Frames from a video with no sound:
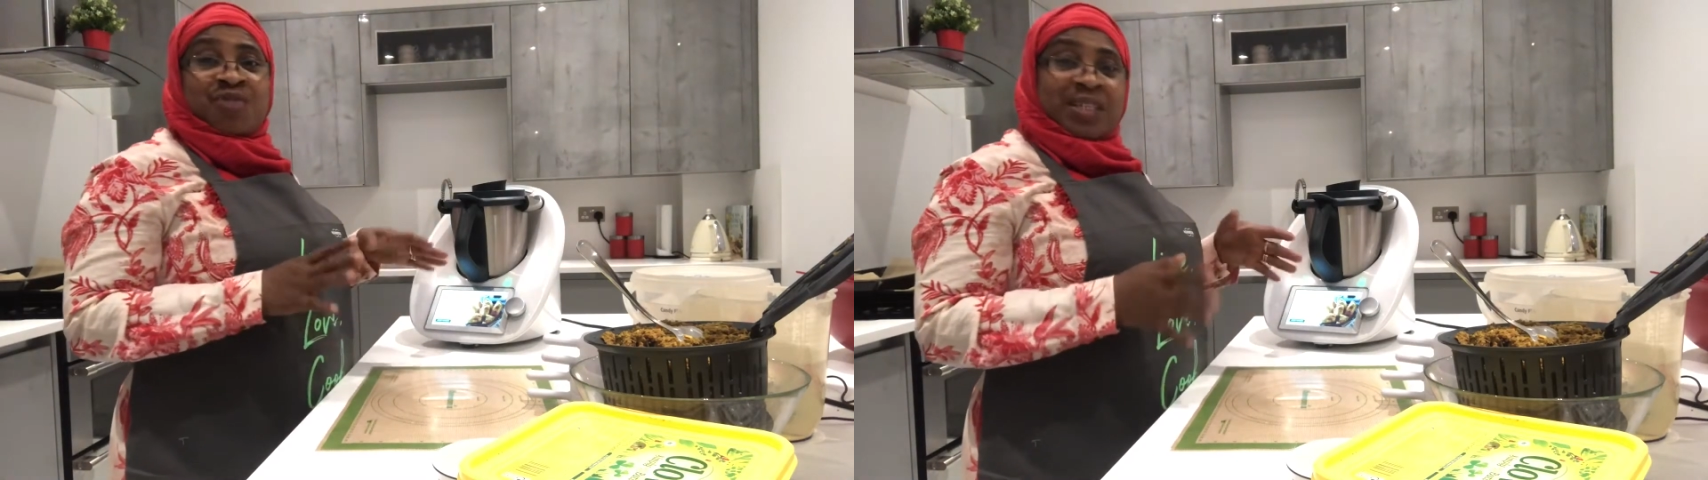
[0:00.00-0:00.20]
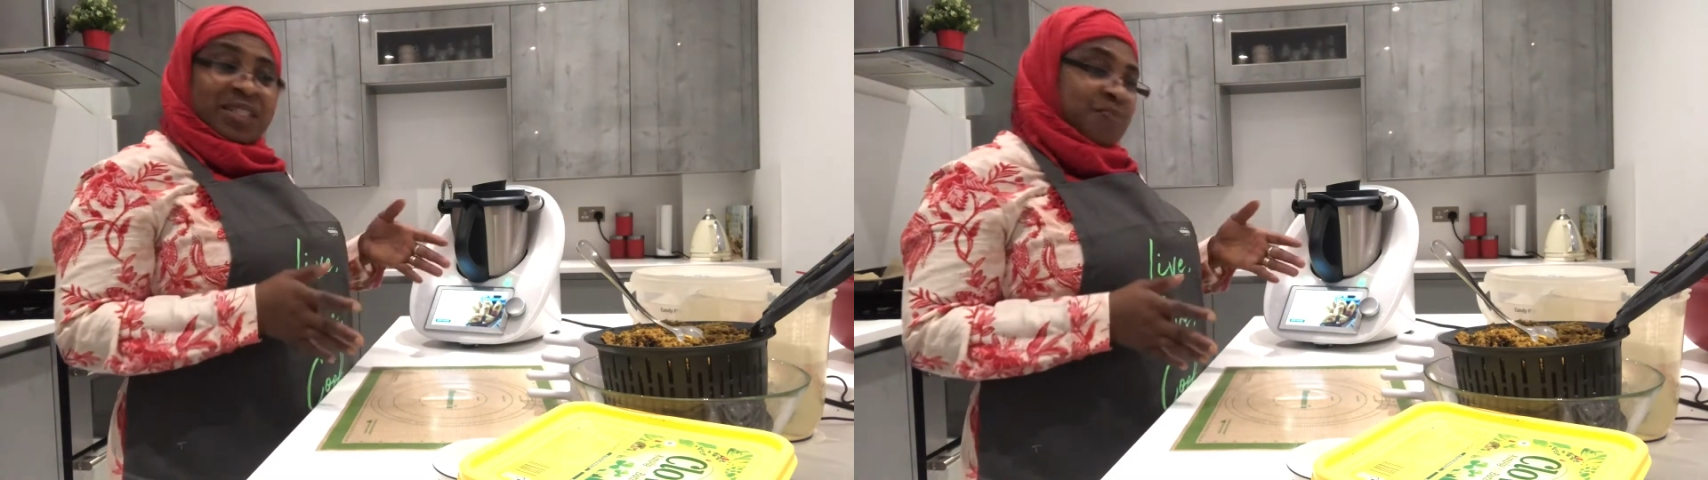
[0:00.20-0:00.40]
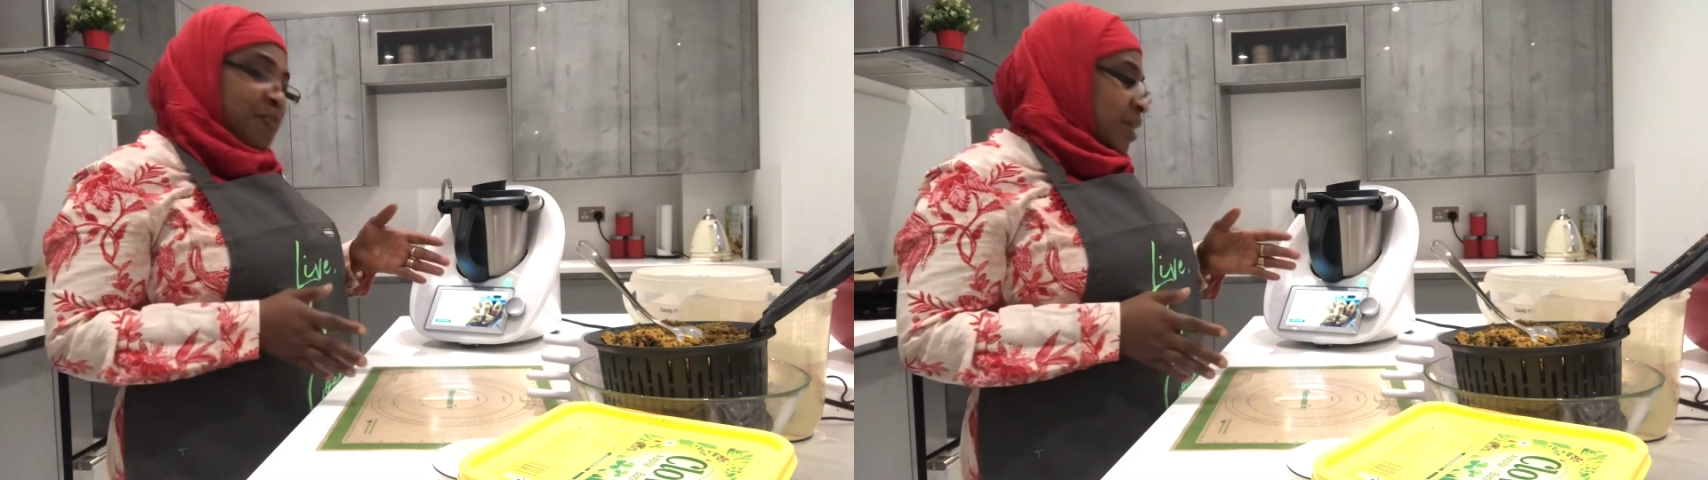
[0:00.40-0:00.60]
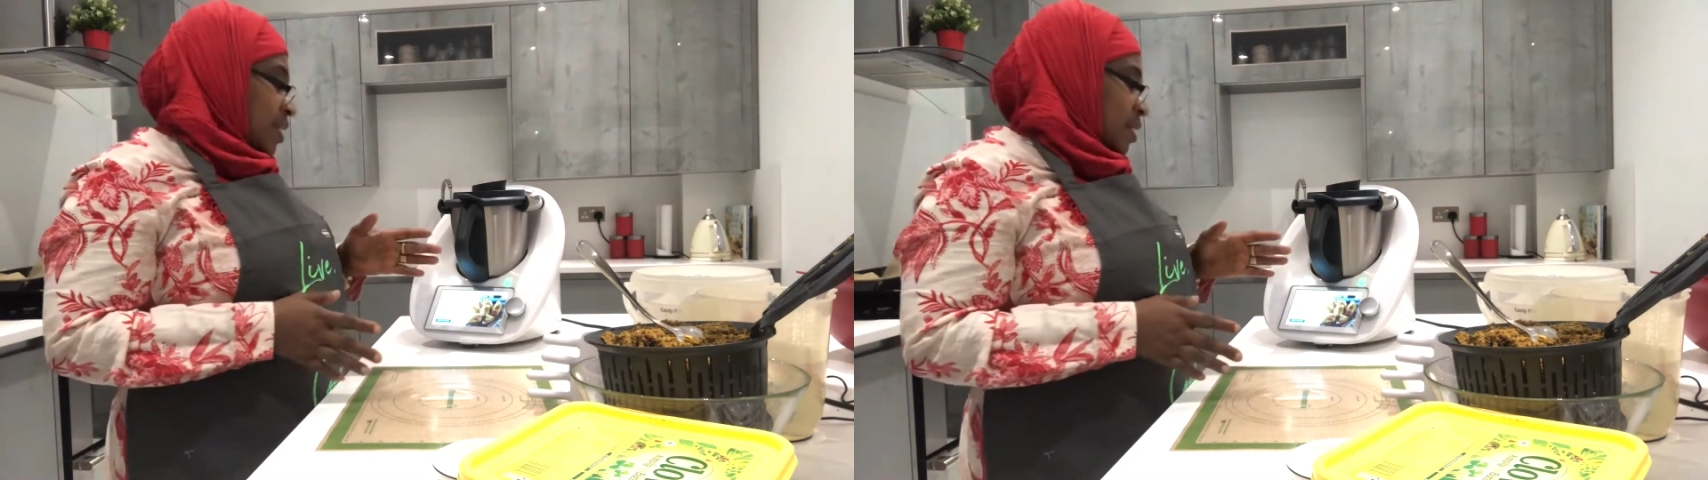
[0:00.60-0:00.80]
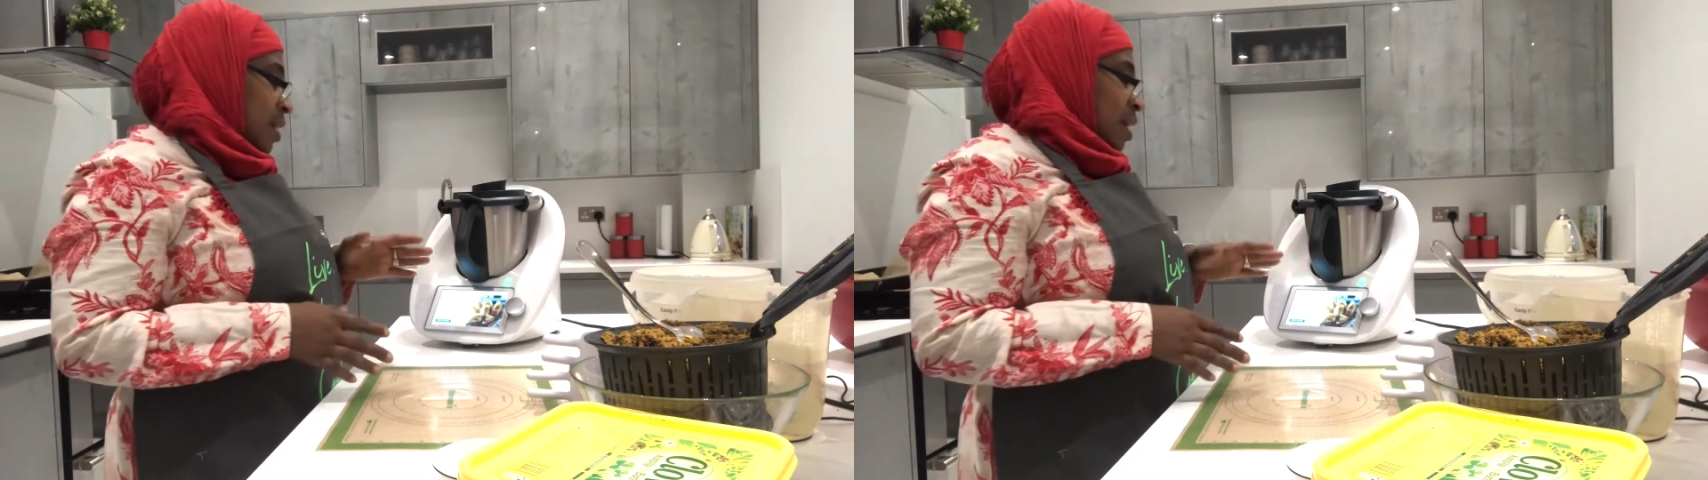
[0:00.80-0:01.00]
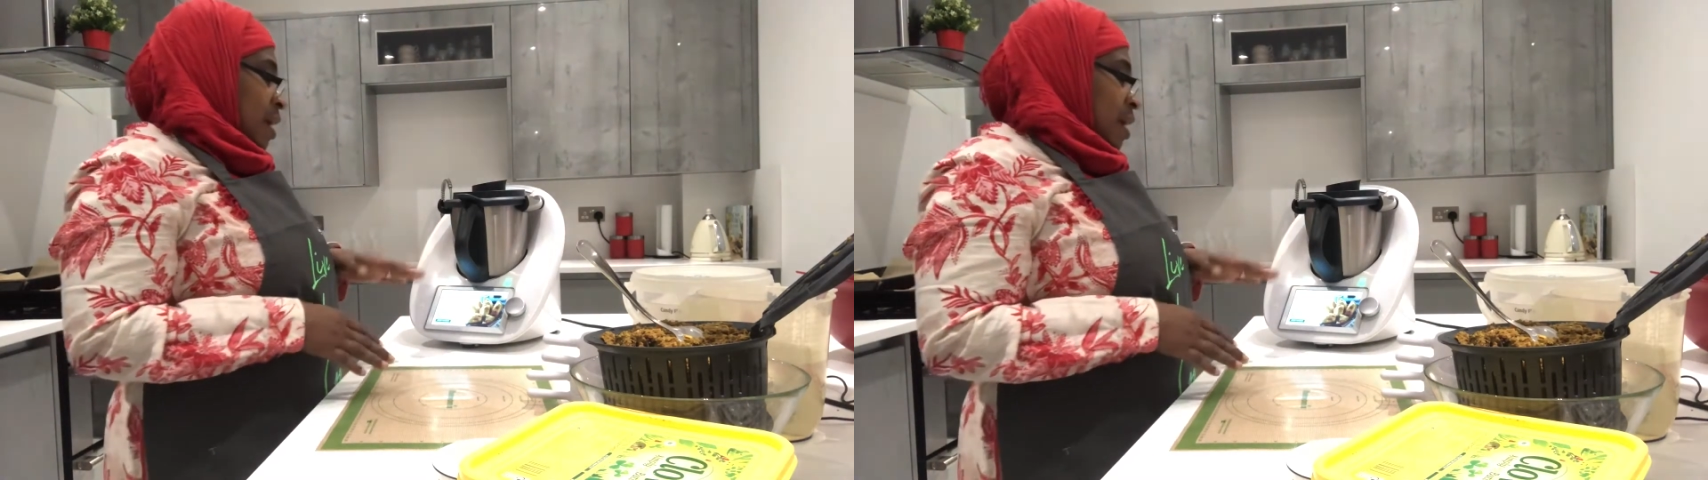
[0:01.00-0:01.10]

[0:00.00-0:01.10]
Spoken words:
recipes,